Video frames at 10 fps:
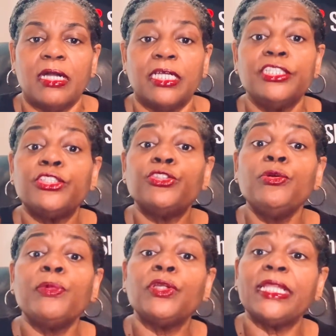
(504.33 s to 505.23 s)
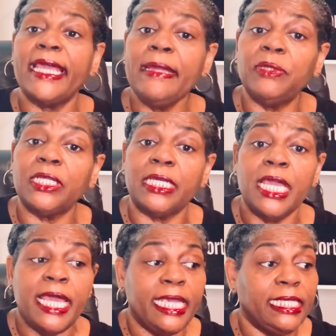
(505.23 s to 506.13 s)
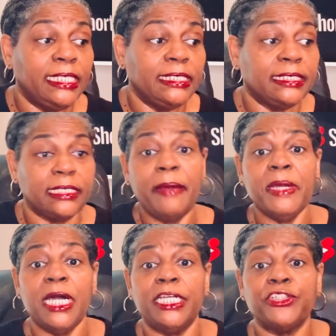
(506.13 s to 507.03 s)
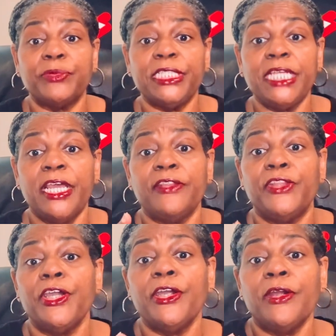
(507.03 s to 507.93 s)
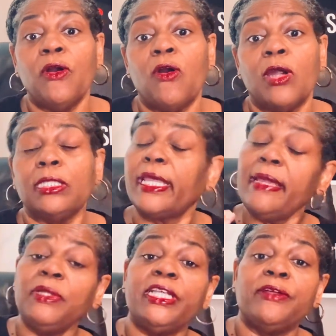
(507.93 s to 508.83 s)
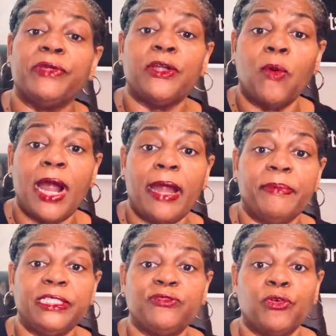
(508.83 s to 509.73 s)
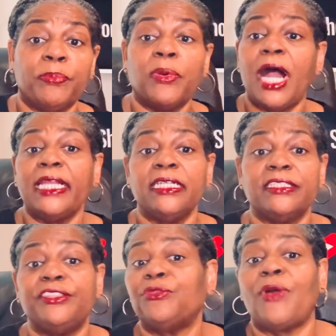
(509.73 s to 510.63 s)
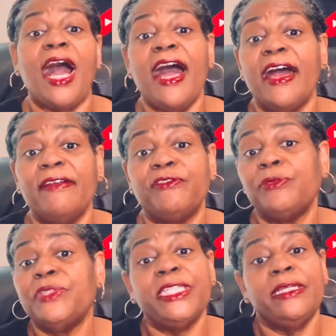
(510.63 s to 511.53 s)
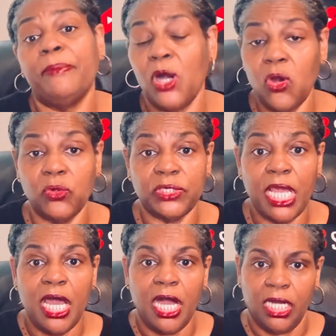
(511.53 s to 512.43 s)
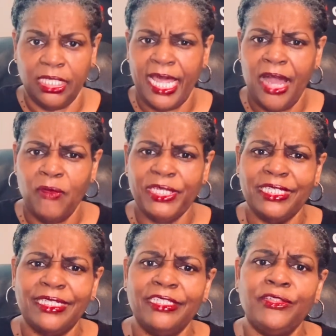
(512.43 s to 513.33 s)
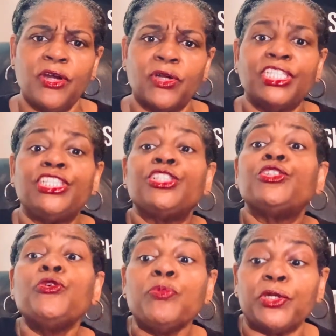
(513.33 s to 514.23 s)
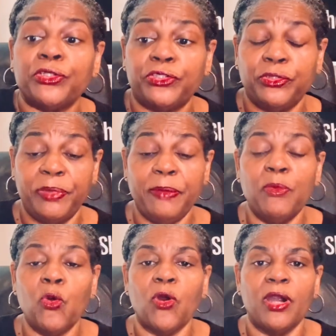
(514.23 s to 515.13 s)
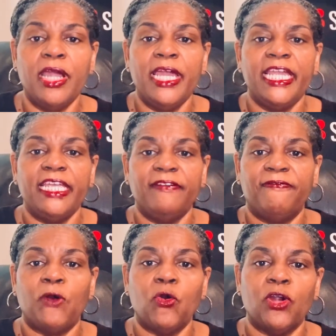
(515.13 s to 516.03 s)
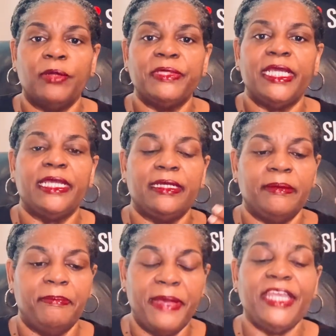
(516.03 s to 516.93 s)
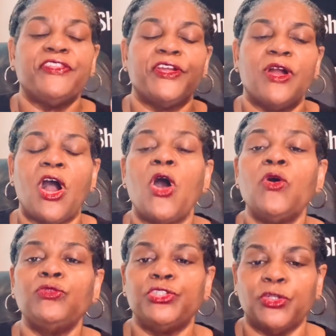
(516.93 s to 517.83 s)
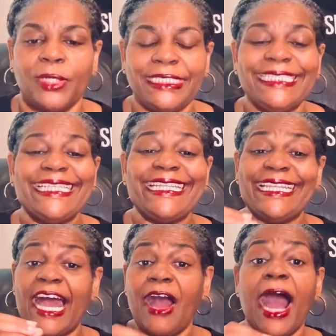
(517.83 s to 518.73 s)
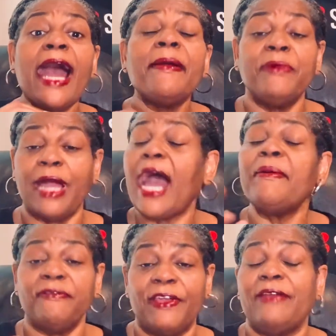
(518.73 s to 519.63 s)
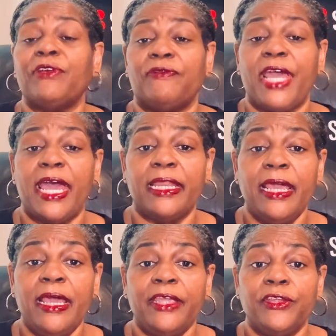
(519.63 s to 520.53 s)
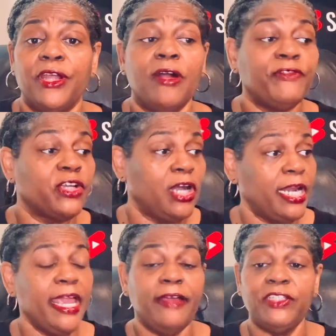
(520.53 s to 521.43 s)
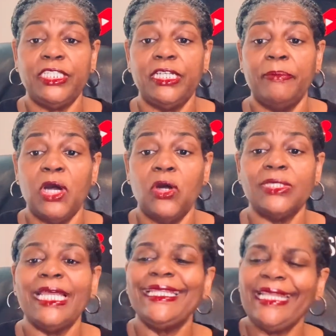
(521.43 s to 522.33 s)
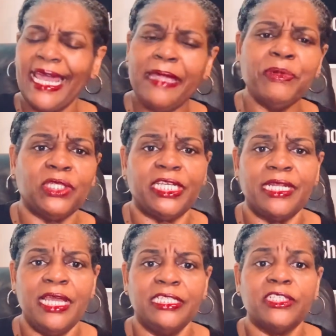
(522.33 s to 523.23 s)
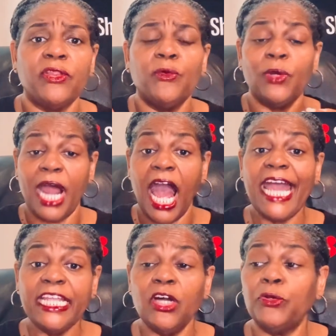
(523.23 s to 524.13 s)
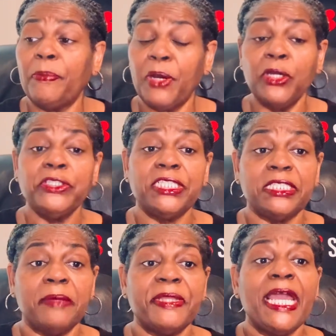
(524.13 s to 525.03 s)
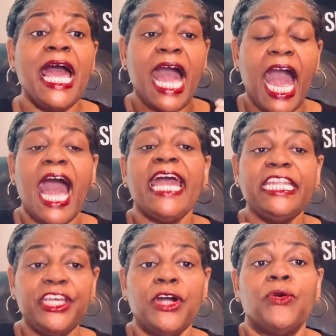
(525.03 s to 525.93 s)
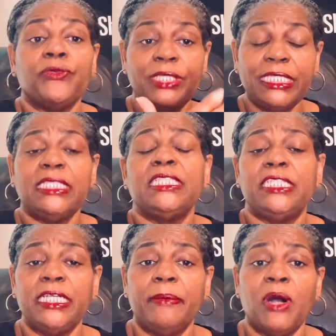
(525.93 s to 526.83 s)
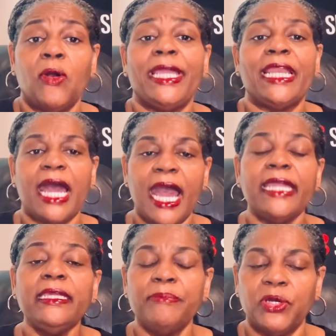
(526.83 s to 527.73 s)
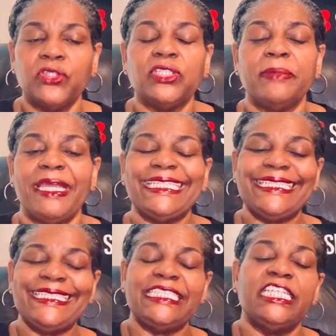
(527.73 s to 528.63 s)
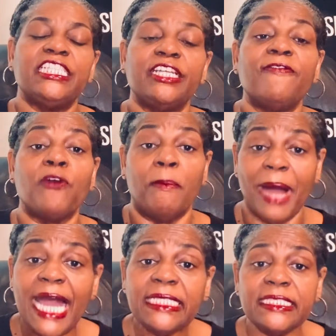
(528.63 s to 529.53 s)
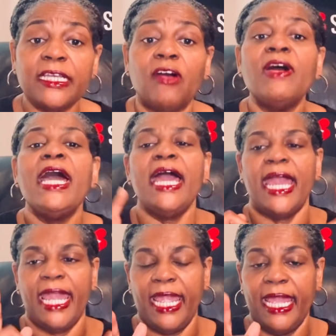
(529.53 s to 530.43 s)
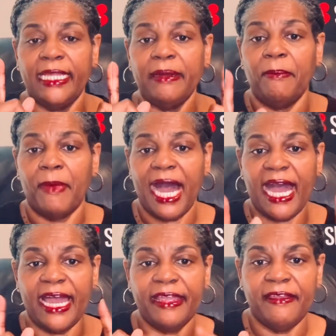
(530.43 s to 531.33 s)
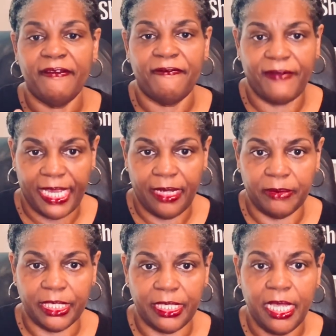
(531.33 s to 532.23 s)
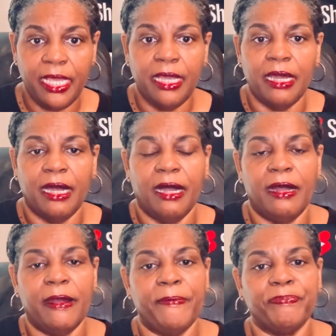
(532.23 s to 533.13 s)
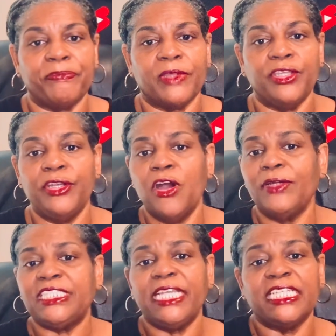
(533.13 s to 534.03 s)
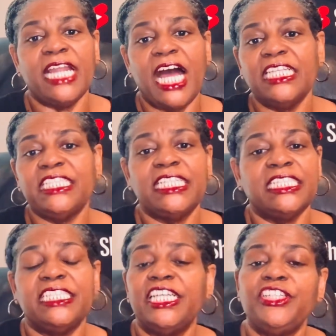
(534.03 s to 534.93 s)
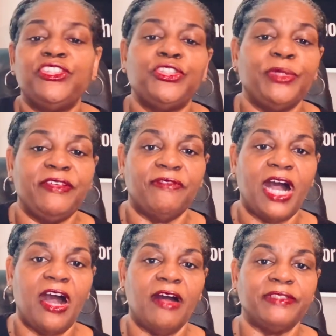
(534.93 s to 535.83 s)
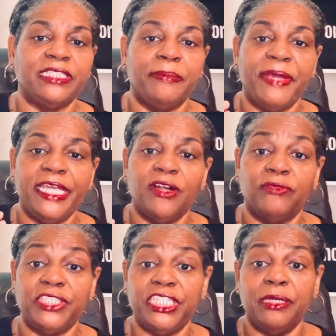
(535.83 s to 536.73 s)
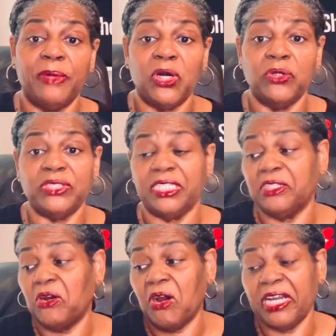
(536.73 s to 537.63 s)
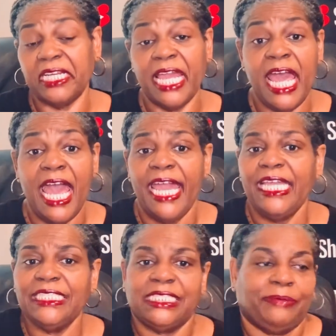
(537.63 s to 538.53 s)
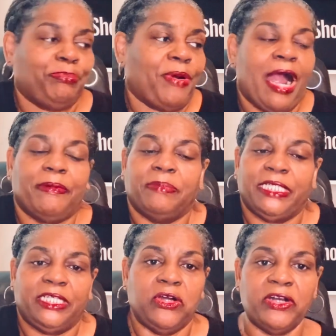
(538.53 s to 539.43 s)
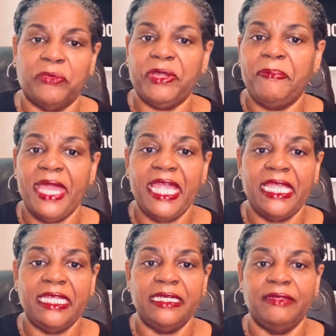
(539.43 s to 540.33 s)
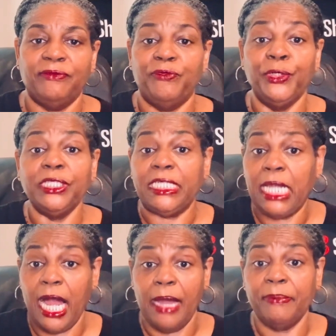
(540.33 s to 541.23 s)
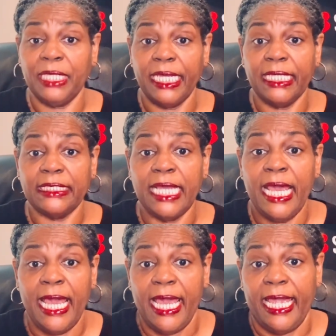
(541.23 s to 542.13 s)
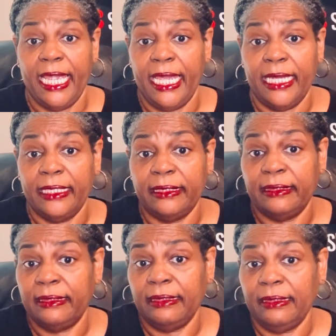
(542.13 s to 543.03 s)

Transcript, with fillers: consumer labeling. In some countries, there are labeling requirements for products derived from GMOs, allowing, you know, consumers to be more informed and make their own choices. And now I'm in favor of that. You know, if you're going to have the GMOs, label it so that when I go to purchase something, I know this is GMO, and I can personally make the decision for myself and my family. You know, as technology continues to evolve, the debate over GMOs and gardening, it's probably going to remain really complex and